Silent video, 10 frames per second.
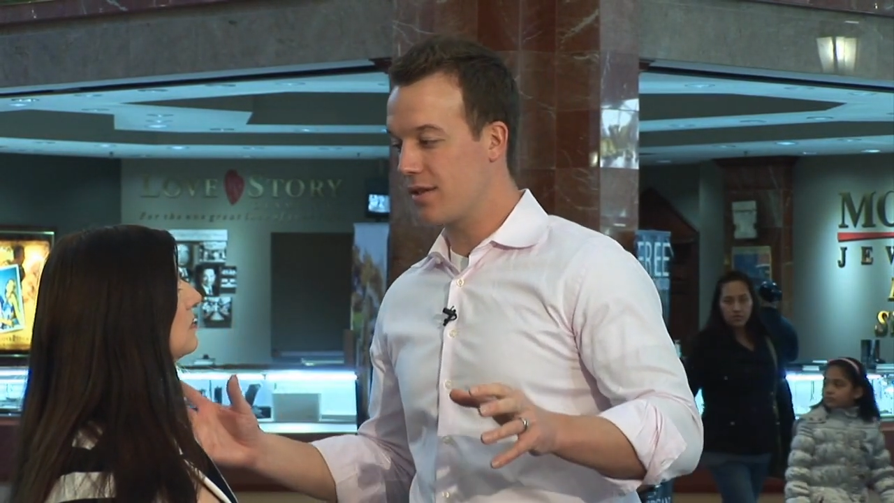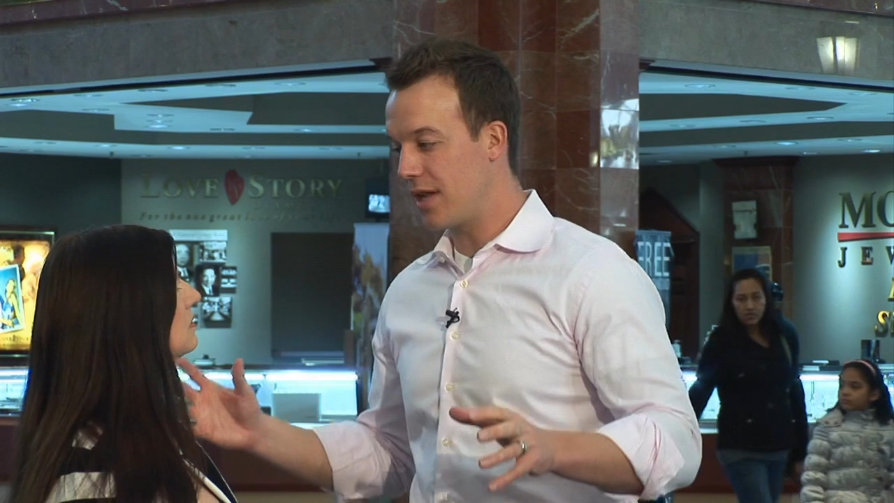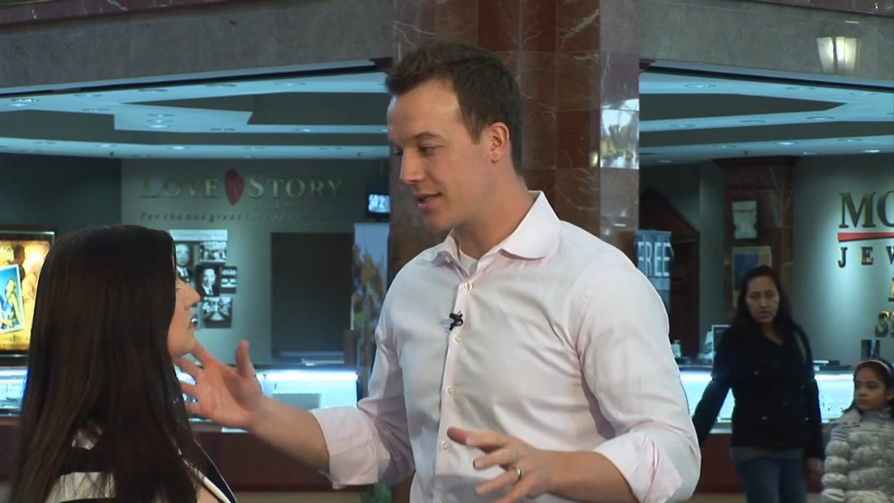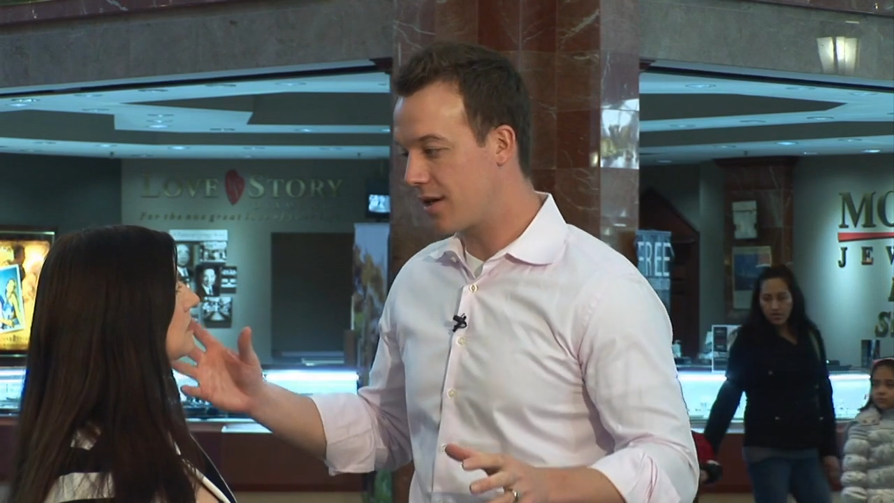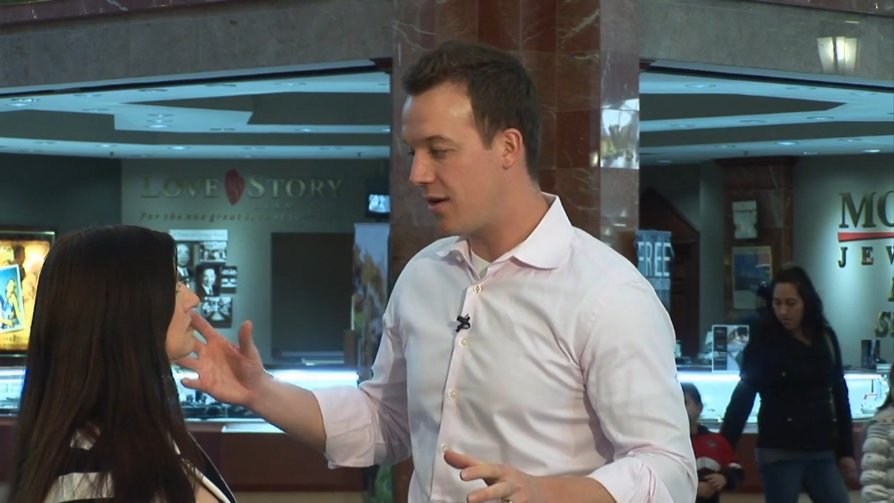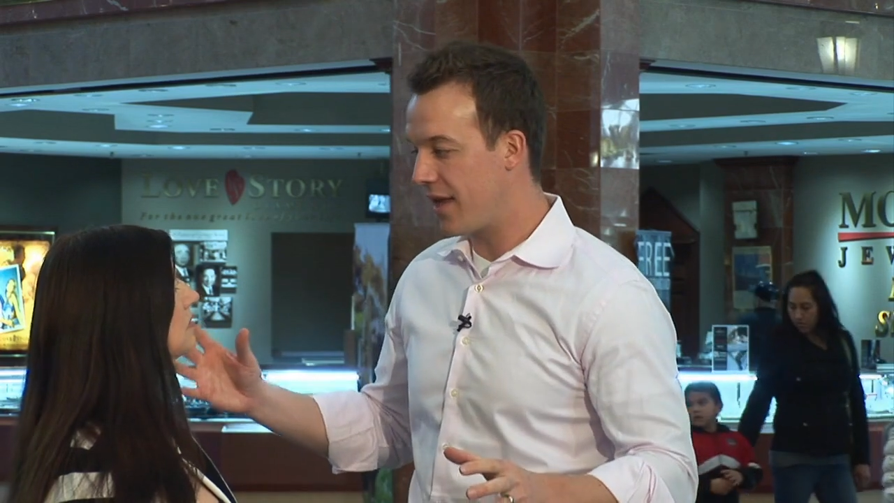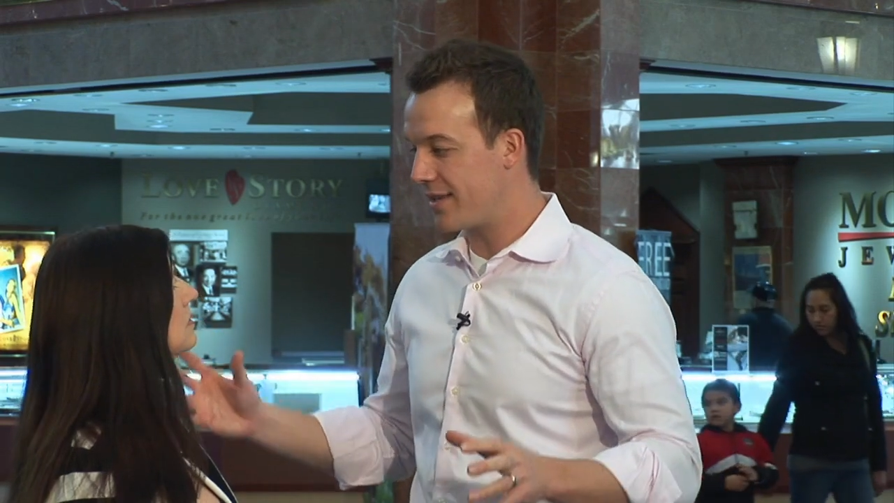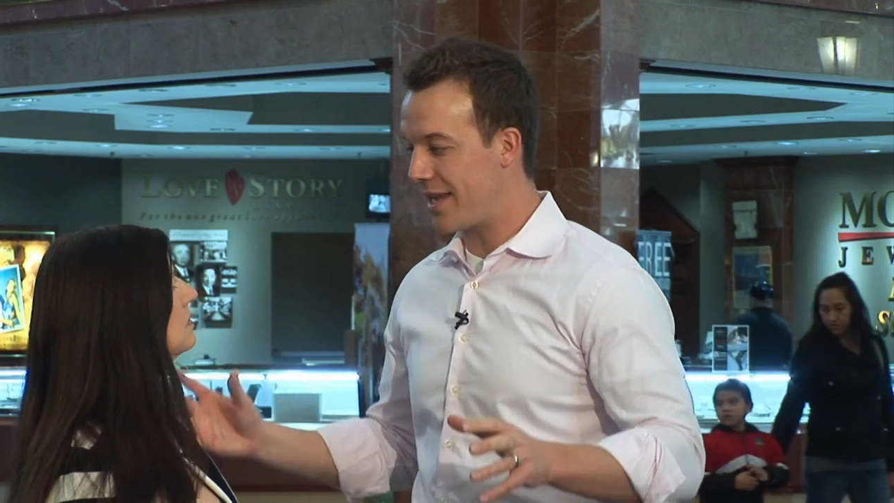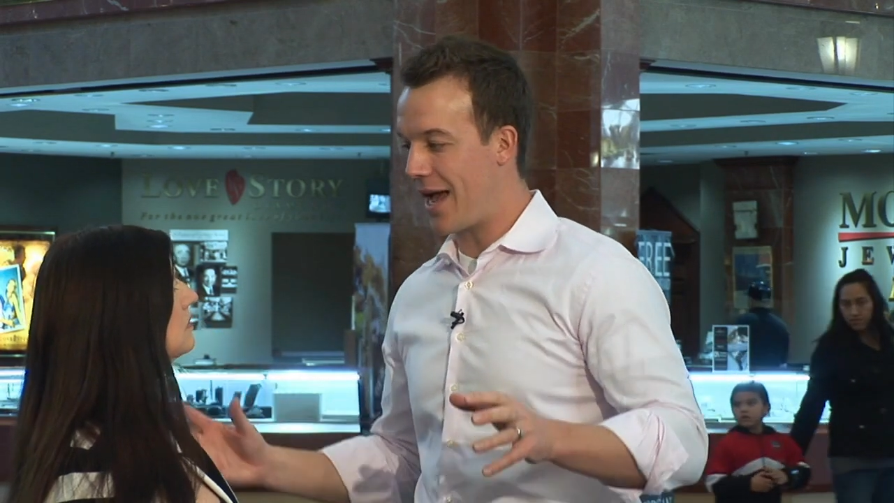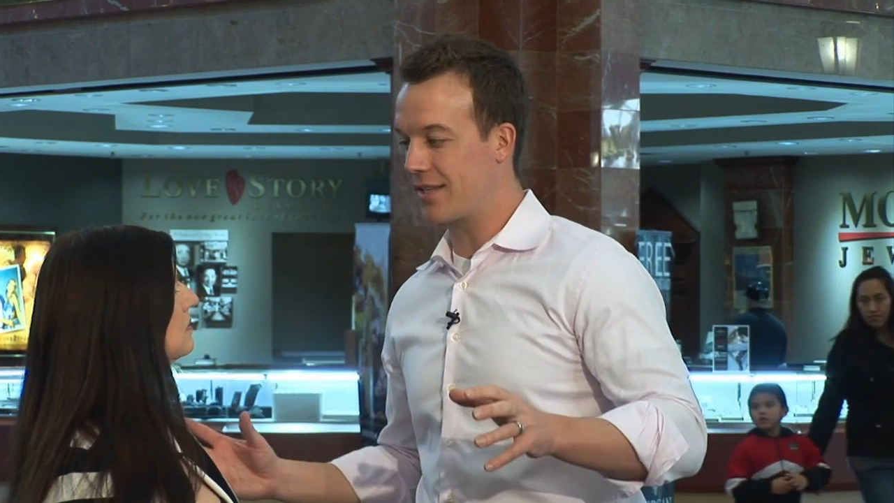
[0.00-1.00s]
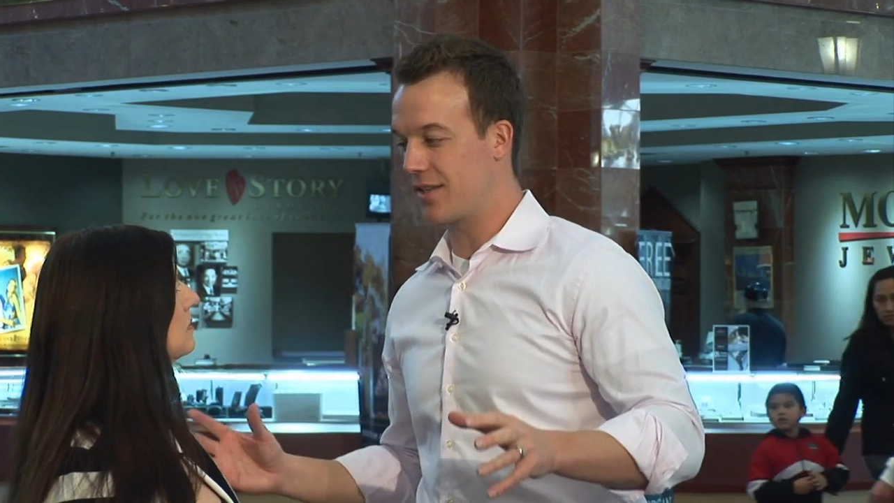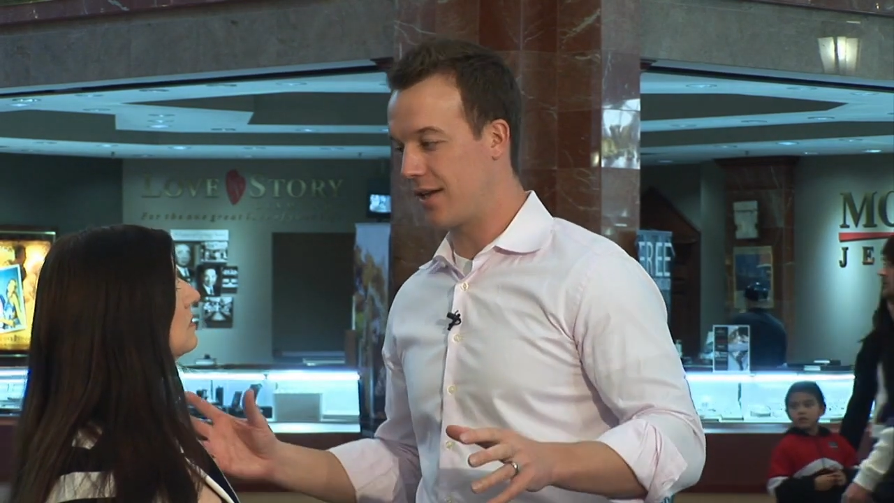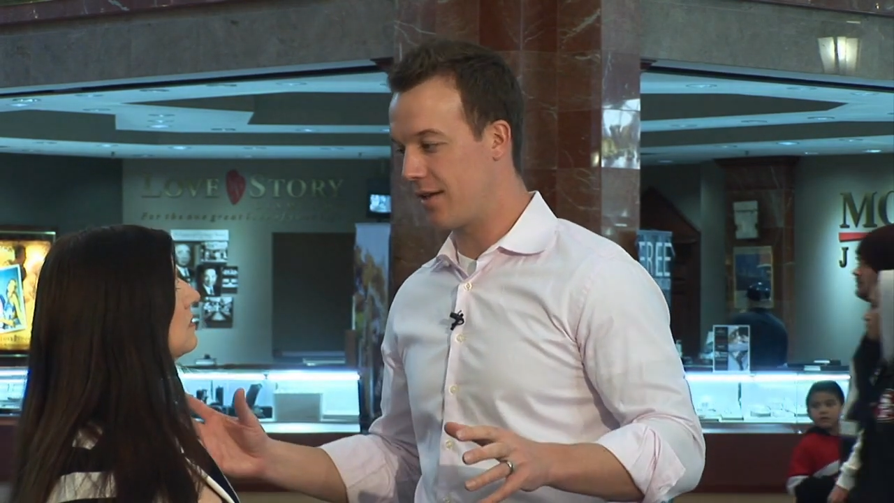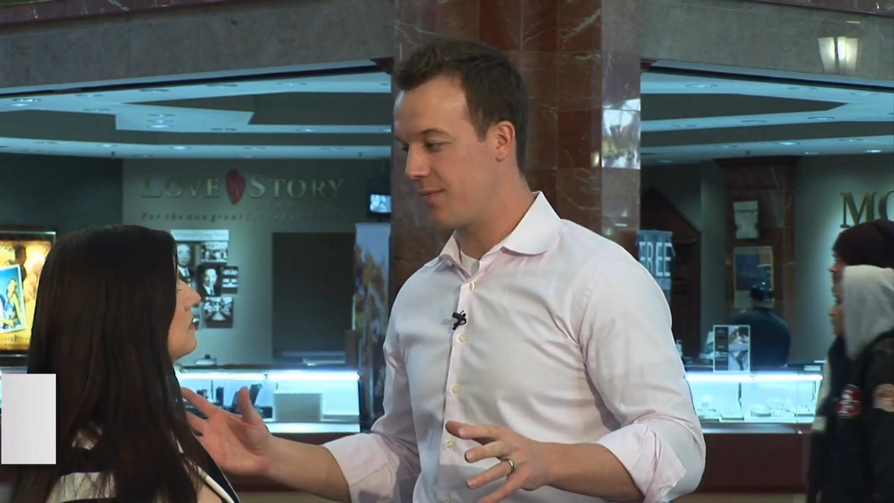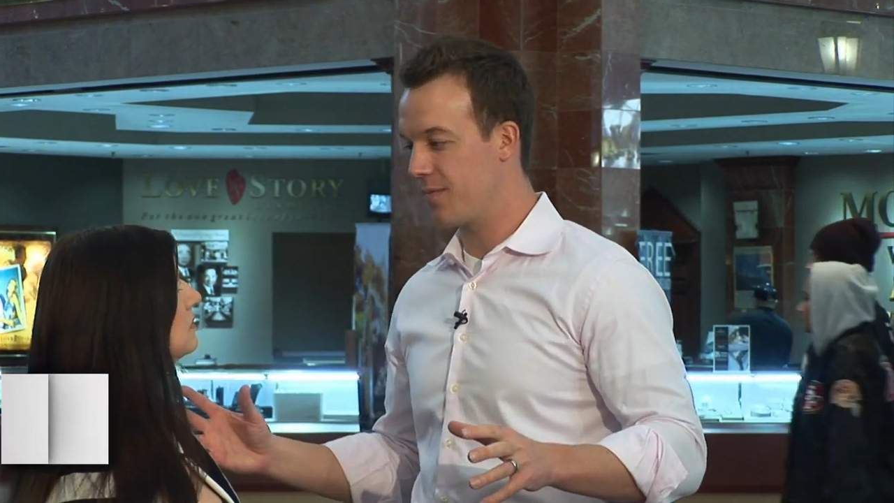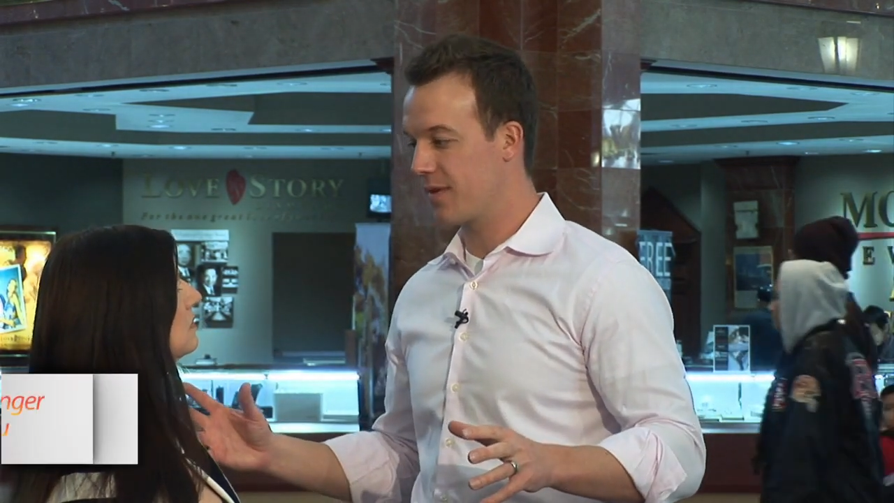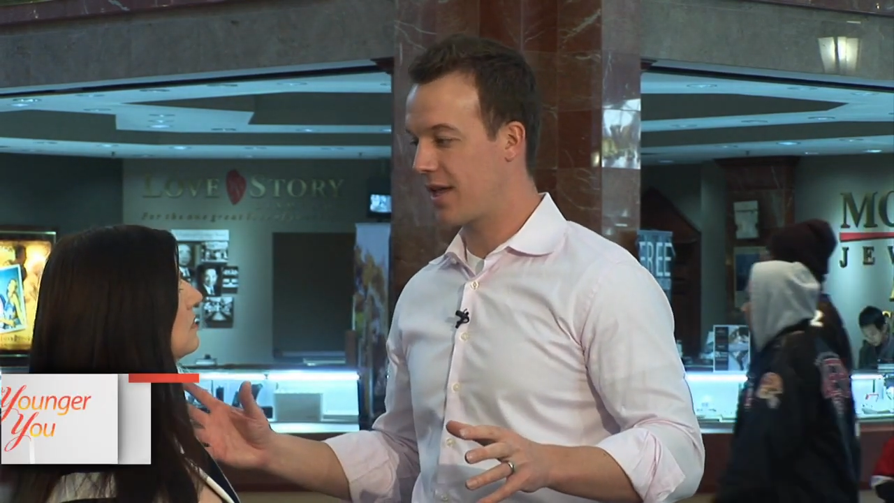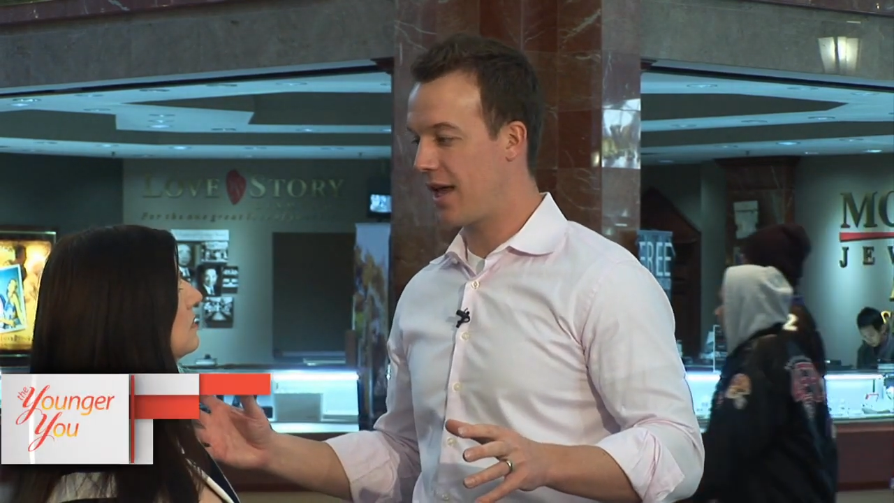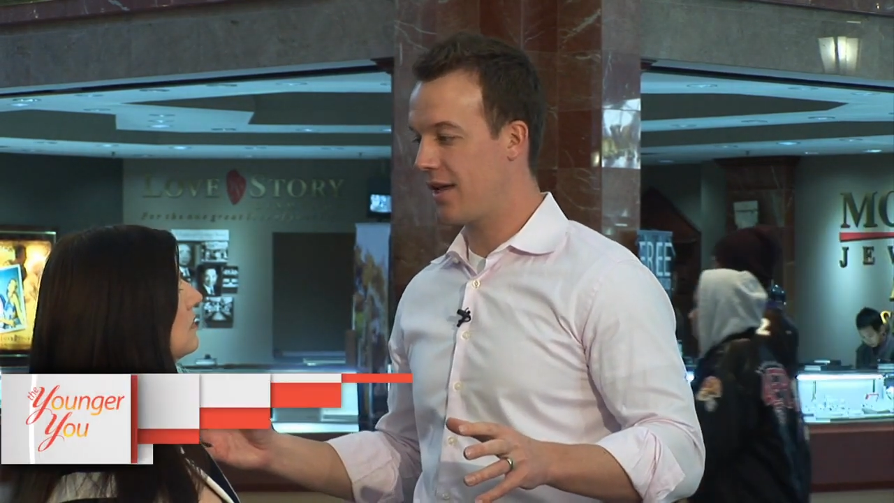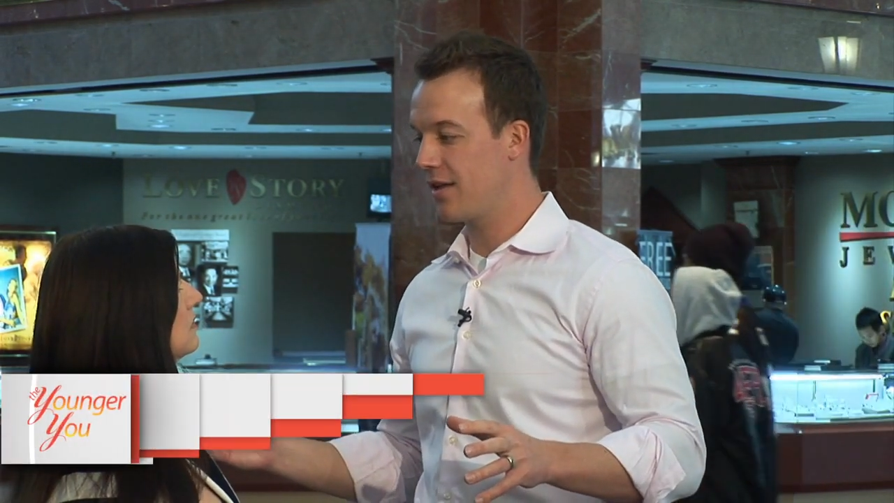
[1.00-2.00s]
that's called ataxia.
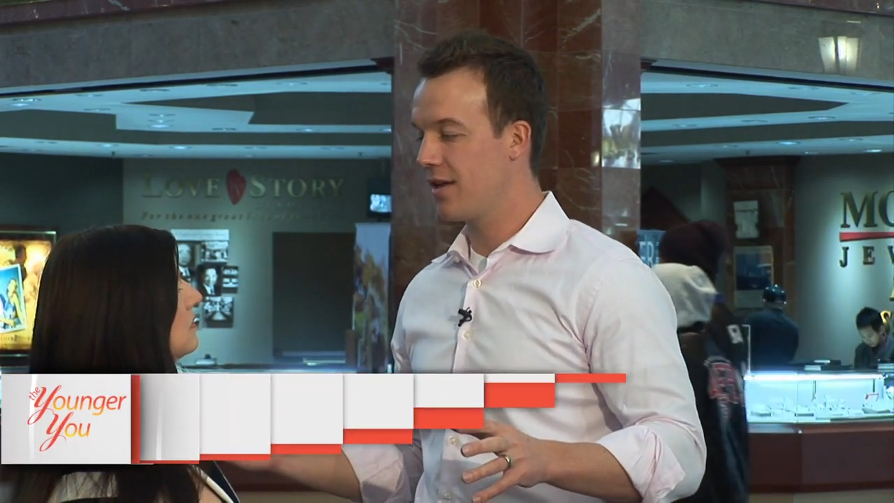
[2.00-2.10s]
Okay?